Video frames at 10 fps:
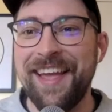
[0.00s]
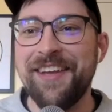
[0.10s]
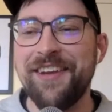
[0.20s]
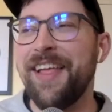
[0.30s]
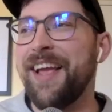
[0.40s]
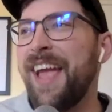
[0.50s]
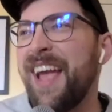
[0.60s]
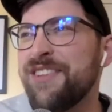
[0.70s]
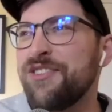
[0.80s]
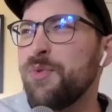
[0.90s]
you're like,
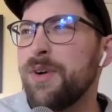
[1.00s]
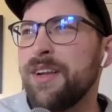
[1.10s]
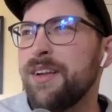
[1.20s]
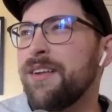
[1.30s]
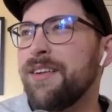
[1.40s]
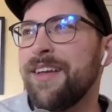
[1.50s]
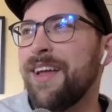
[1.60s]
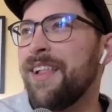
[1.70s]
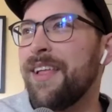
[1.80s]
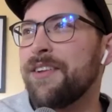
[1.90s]
hey, do you want to
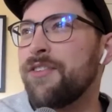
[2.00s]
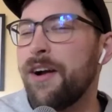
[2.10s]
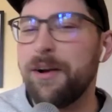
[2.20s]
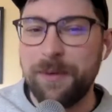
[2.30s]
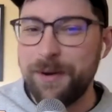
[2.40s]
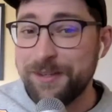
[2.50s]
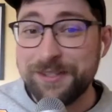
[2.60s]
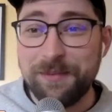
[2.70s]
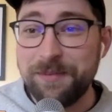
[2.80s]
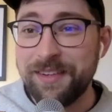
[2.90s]
get like Taco Bell or
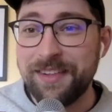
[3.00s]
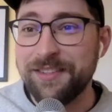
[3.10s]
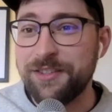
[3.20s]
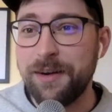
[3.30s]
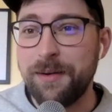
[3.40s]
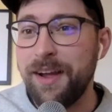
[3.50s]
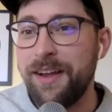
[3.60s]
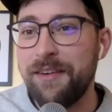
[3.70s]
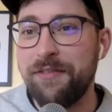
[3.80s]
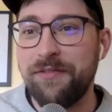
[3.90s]
something? Like, I
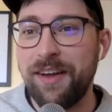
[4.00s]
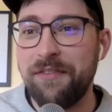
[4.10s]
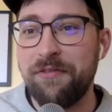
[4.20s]
got a, I got